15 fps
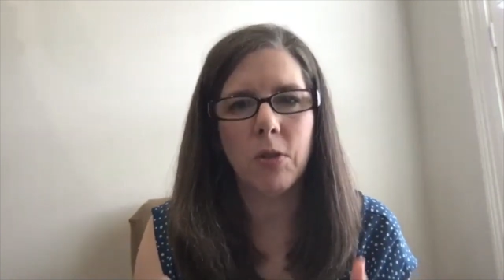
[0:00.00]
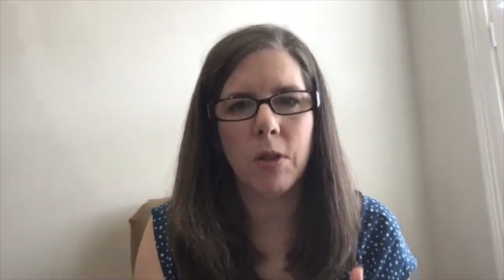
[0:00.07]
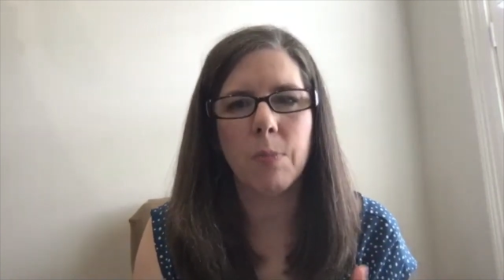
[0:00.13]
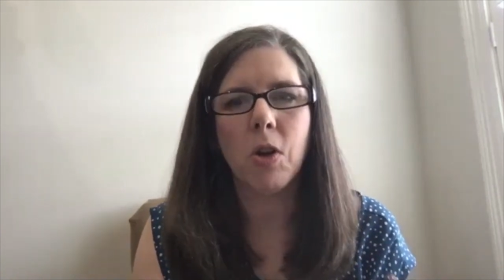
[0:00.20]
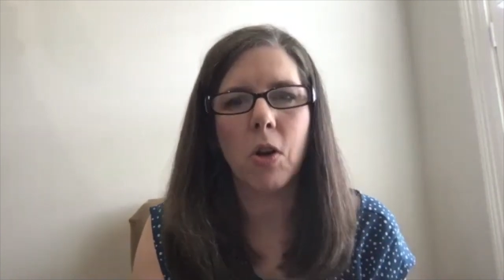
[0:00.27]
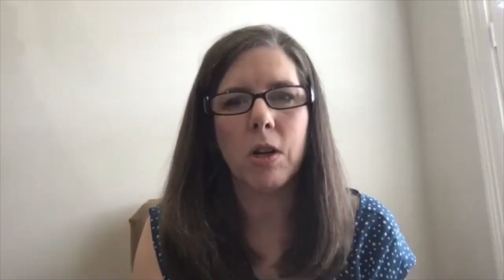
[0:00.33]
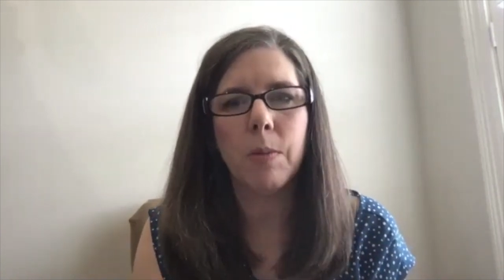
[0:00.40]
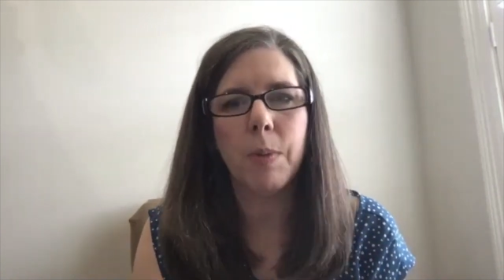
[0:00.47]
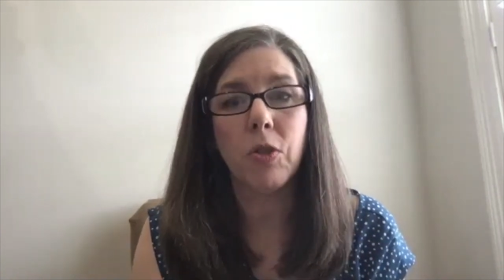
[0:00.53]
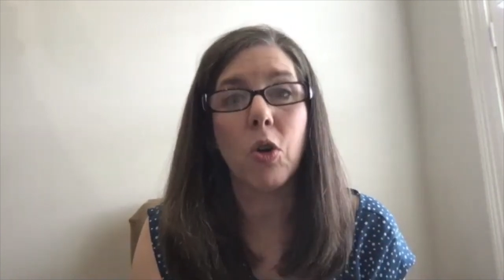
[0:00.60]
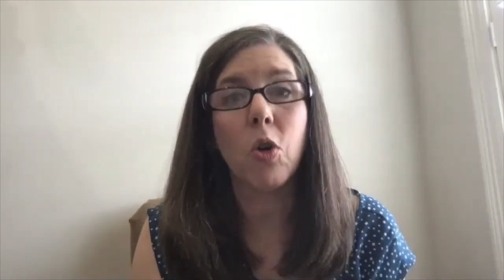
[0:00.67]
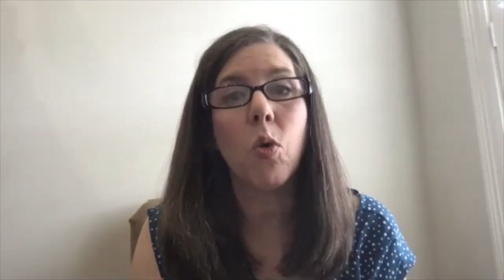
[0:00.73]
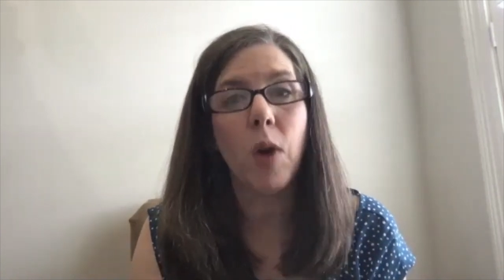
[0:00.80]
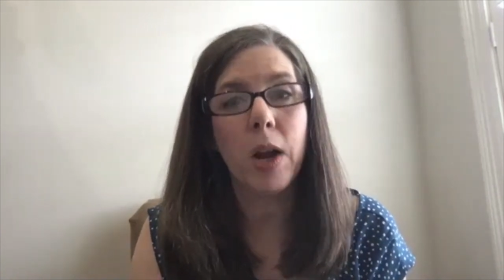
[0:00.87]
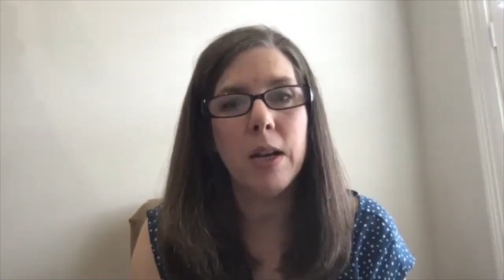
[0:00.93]
I'm talking about the
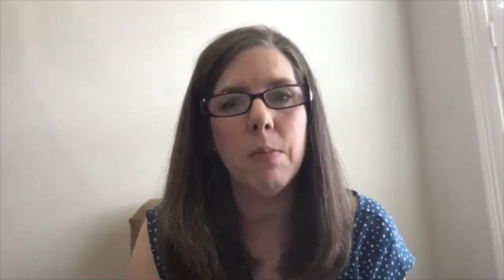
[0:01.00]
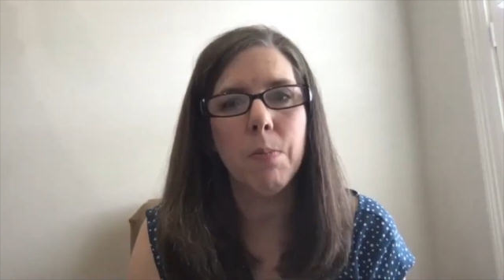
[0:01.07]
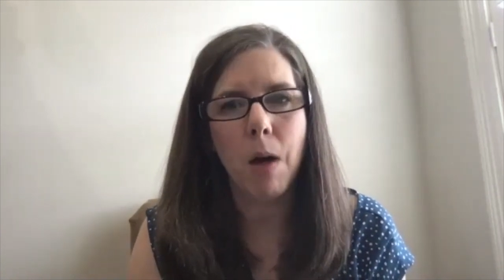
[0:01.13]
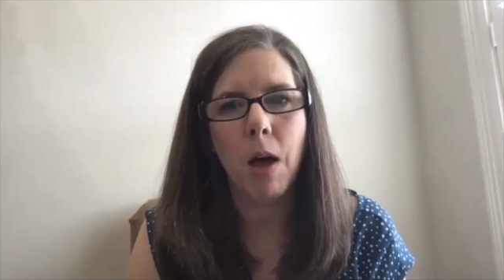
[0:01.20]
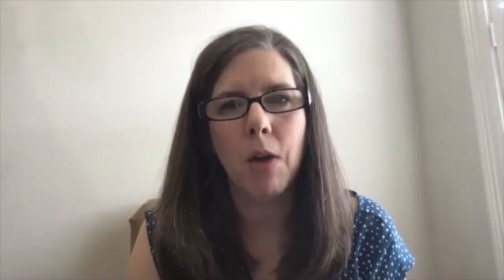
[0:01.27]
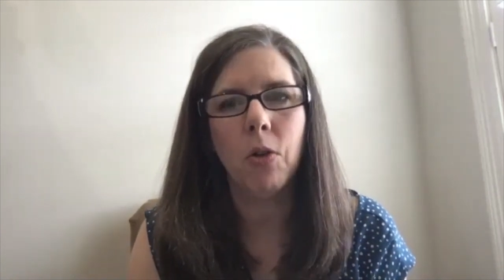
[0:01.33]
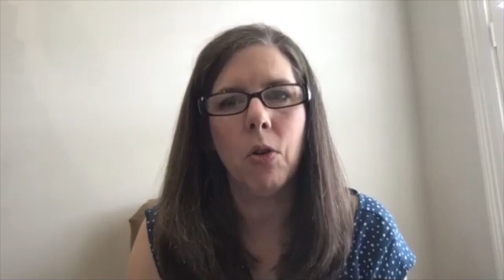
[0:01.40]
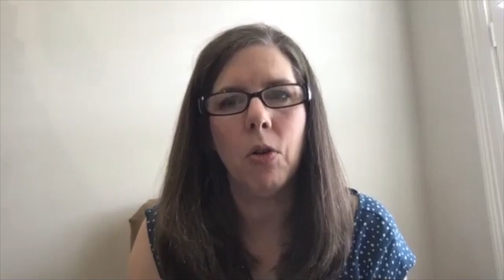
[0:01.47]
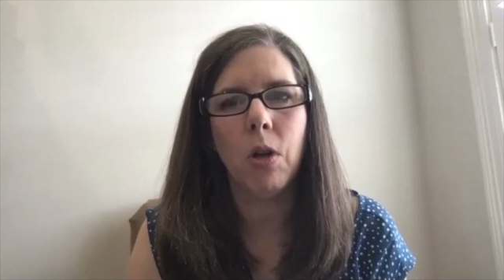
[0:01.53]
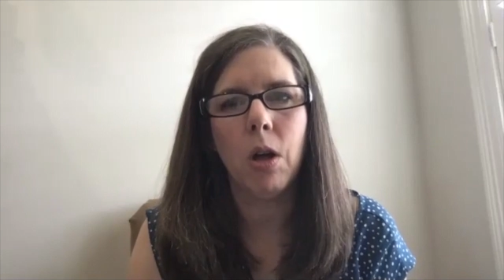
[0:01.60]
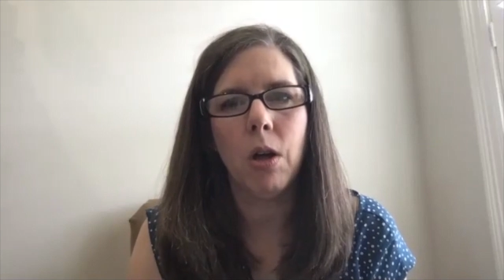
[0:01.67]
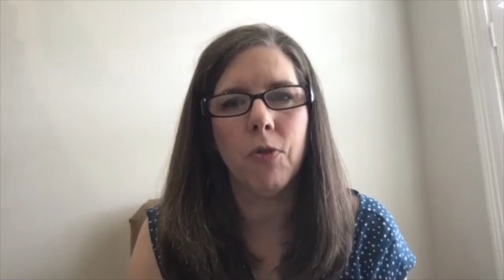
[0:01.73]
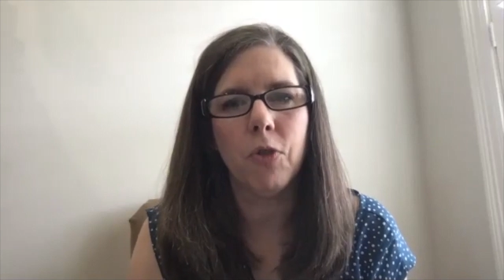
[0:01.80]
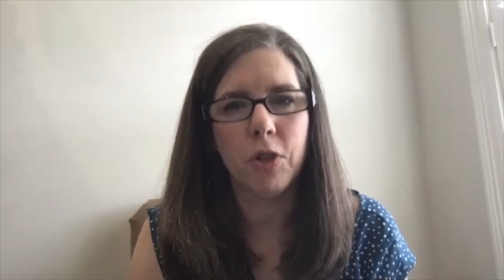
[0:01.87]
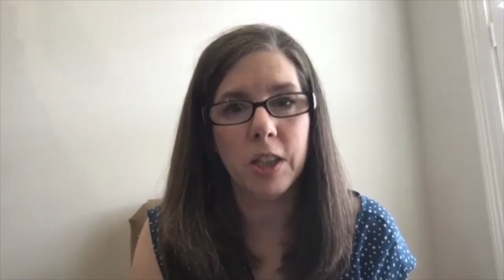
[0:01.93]
Creighton model,
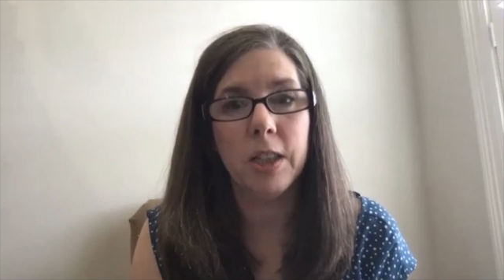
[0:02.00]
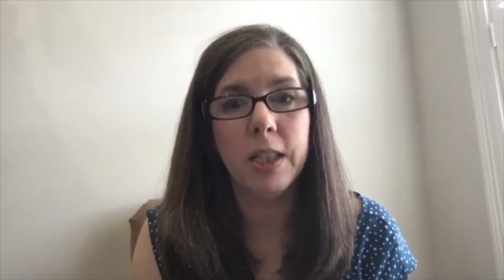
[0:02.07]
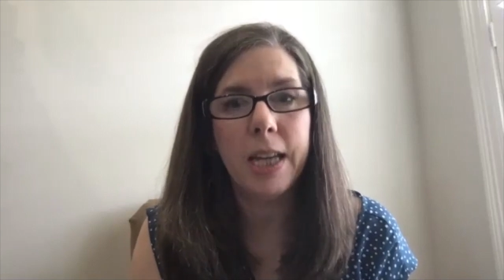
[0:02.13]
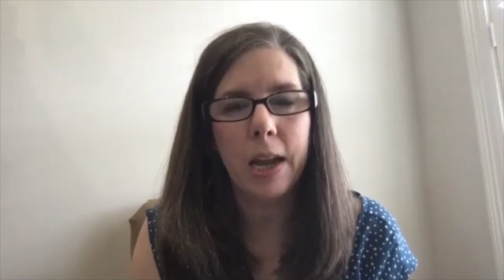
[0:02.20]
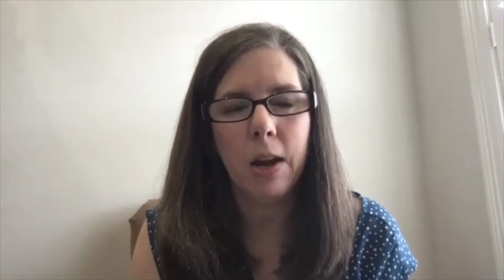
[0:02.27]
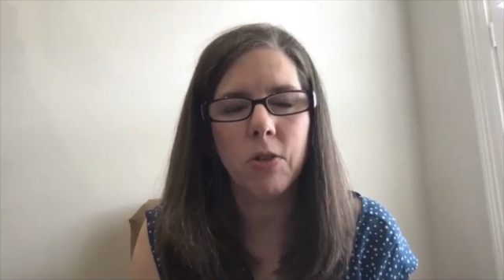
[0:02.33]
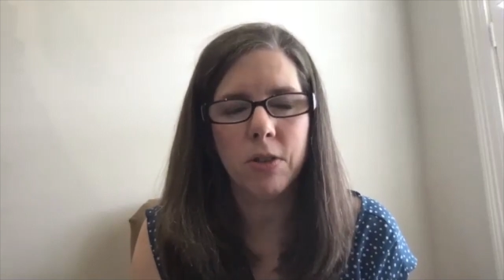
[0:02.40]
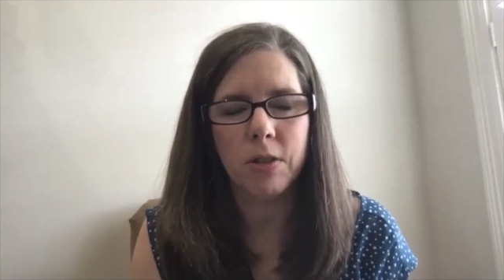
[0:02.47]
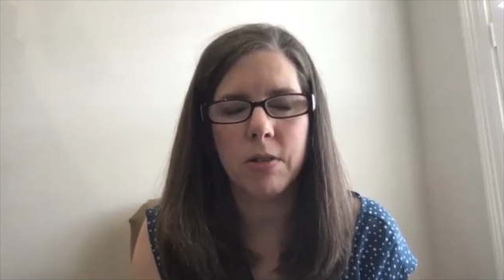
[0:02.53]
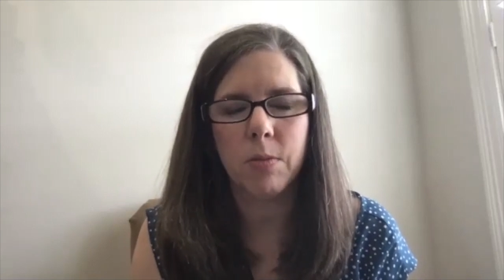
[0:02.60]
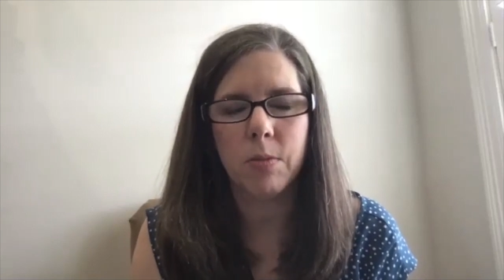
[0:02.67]
fertility care system.